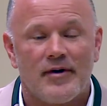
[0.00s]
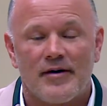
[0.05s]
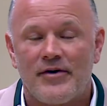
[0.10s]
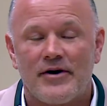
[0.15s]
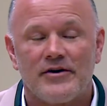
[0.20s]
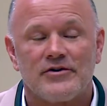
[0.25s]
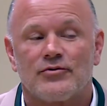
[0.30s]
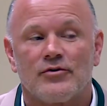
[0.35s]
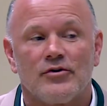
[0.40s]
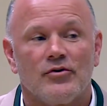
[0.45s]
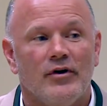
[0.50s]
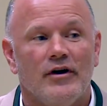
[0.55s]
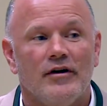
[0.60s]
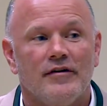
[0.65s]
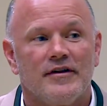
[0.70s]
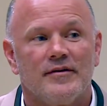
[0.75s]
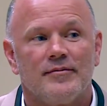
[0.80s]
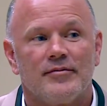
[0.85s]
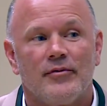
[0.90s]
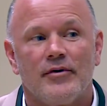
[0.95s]
My parents weren't
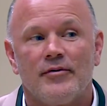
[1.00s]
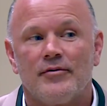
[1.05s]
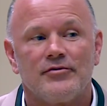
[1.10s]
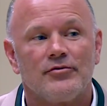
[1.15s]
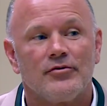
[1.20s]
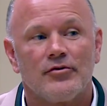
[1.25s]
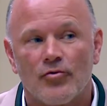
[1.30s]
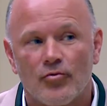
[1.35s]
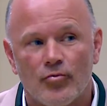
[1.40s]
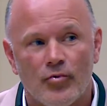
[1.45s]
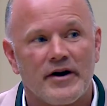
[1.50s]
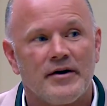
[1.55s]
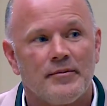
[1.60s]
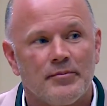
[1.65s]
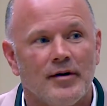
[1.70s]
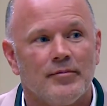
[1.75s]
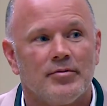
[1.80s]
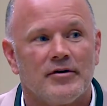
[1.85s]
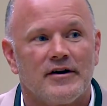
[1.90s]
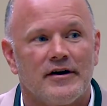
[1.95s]
wealthy, but we went to a great
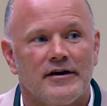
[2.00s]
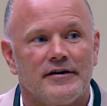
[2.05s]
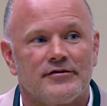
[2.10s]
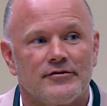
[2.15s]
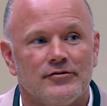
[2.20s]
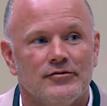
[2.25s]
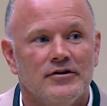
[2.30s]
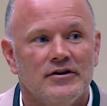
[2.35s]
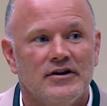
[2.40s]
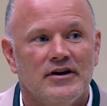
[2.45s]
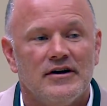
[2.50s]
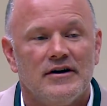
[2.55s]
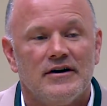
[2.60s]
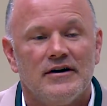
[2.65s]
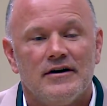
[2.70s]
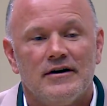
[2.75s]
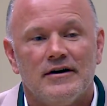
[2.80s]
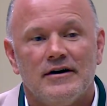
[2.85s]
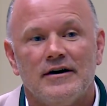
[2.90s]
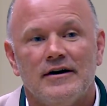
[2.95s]
public high school.
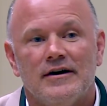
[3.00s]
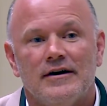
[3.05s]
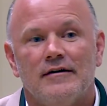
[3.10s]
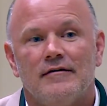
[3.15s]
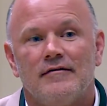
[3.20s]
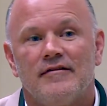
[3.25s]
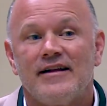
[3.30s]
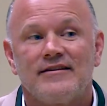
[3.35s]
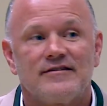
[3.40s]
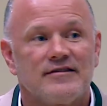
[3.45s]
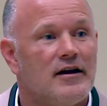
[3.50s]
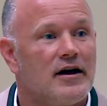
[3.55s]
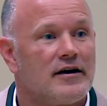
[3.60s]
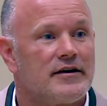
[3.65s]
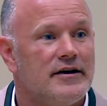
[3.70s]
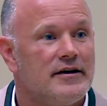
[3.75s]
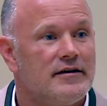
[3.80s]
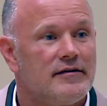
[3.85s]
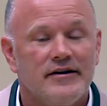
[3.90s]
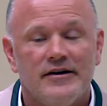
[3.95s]
That's
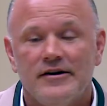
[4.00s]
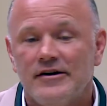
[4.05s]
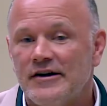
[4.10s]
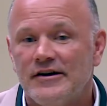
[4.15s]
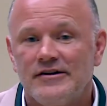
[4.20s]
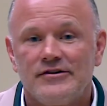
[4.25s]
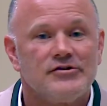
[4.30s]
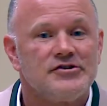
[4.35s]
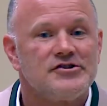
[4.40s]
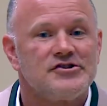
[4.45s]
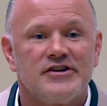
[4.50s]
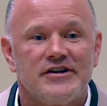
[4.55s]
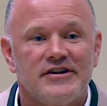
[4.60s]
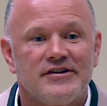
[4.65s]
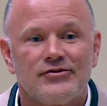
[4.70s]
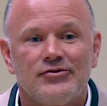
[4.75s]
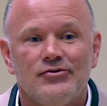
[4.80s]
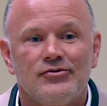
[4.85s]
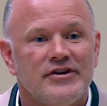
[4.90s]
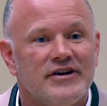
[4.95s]
lucky. You could have gone to a
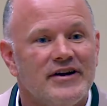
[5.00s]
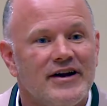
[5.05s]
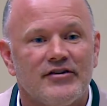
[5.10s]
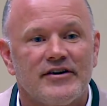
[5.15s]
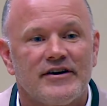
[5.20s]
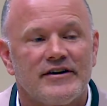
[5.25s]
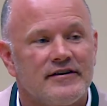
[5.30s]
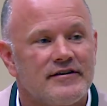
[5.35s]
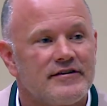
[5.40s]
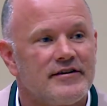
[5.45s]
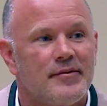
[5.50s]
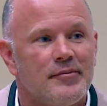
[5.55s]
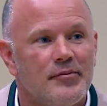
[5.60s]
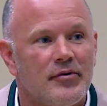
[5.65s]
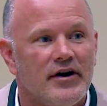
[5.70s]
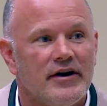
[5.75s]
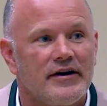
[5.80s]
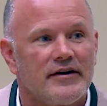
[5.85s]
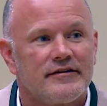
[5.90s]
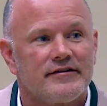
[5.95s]
shitty school, you never get the same
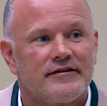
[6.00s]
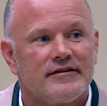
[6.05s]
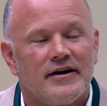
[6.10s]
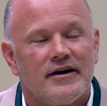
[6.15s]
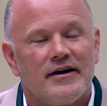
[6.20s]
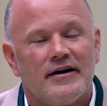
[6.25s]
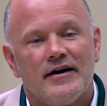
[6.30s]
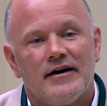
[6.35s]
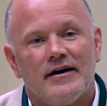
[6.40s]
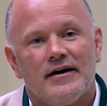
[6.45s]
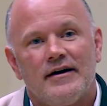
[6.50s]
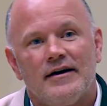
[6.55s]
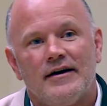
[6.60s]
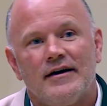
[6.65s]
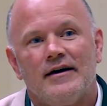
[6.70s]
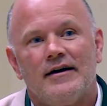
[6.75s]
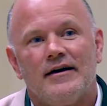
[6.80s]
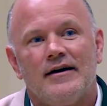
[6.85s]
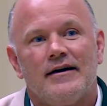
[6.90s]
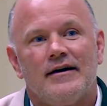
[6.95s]
breaks.
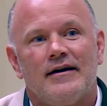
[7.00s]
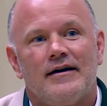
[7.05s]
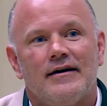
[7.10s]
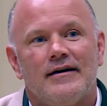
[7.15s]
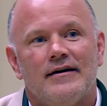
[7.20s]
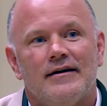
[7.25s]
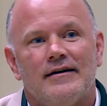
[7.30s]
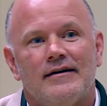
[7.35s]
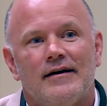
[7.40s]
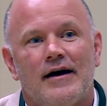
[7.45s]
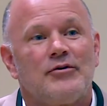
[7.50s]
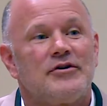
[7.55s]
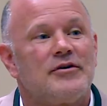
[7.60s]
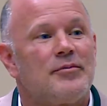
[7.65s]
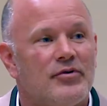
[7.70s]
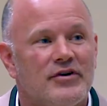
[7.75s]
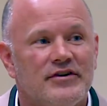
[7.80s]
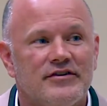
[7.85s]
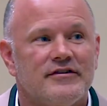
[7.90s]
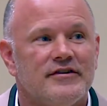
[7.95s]
I went
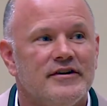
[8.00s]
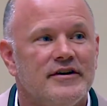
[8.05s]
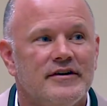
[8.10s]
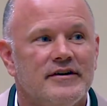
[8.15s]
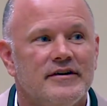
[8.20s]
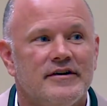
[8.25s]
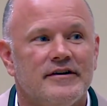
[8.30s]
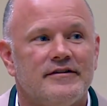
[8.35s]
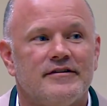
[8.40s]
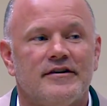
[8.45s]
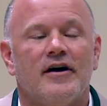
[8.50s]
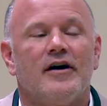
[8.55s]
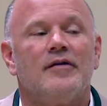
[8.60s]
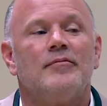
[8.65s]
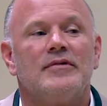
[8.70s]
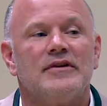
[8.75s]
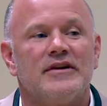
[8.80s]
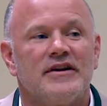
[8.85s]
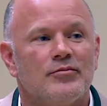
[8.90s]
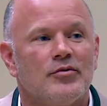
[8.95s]
to Princeton. It's an
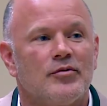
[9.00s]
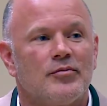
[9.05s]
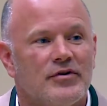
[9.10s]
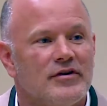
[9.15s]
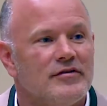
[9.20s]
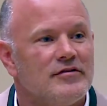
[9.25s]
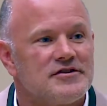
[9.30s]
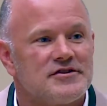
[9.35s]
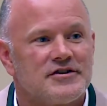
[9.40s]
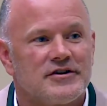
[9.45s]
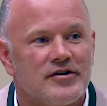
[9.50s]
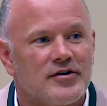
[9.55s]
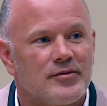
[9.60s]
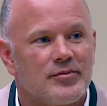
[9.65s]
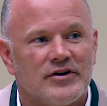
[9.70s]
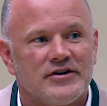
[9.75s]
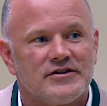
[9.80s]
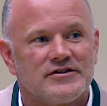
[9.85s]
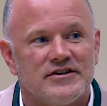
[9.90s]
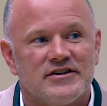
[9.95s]
unbelievable privilege to go to
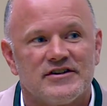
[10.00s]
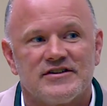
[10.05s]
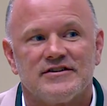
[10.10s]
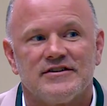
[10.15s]
Princeton.